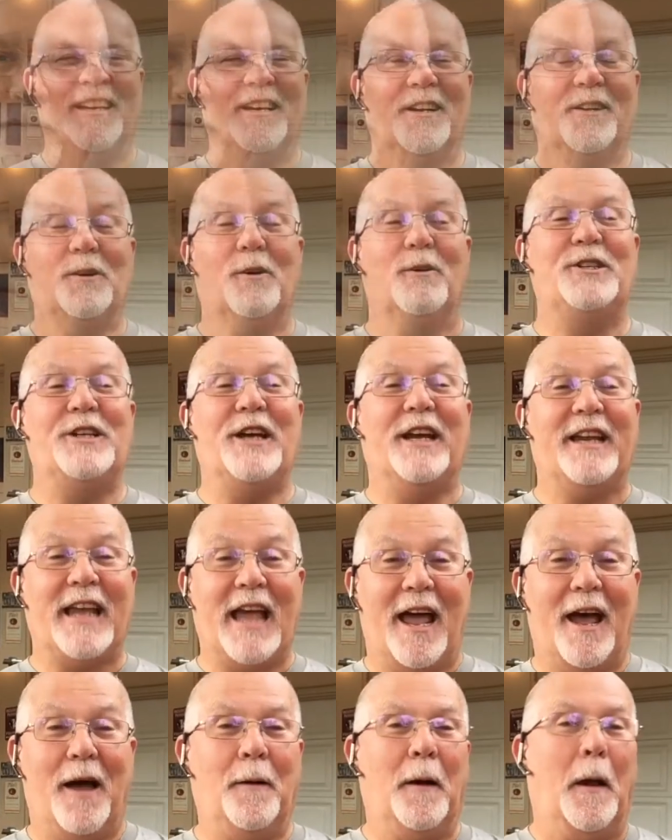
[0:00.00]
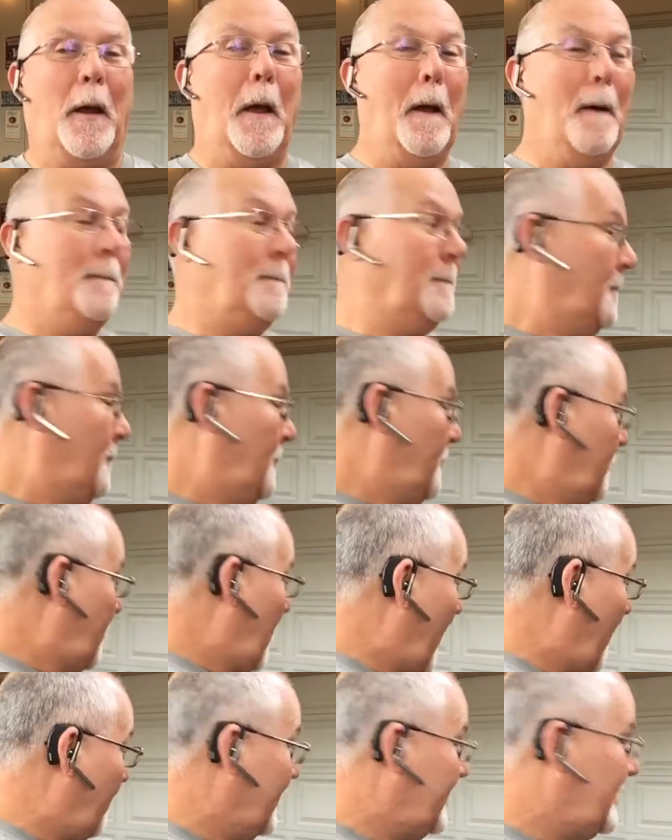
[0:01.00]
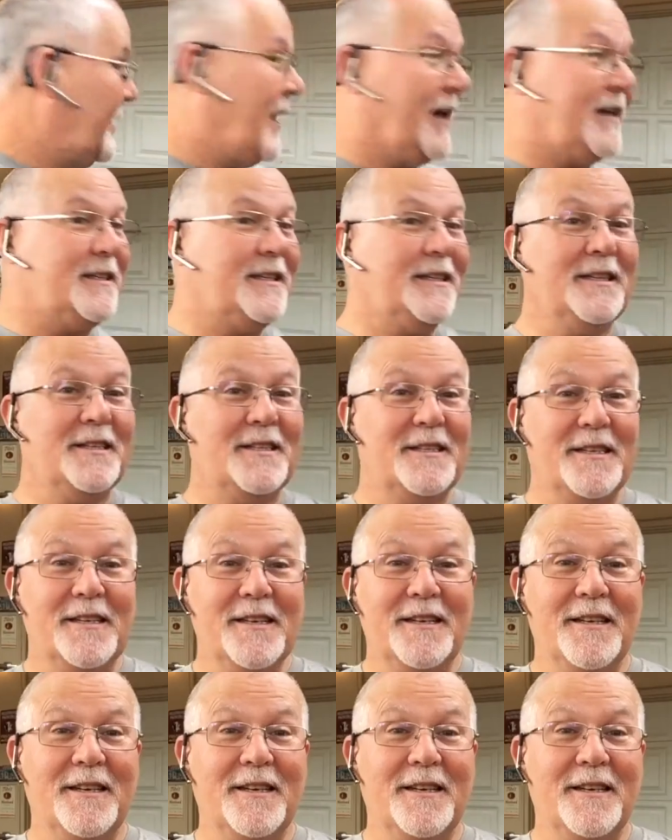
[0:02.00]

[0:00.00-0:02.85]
Go check out Papa Texas.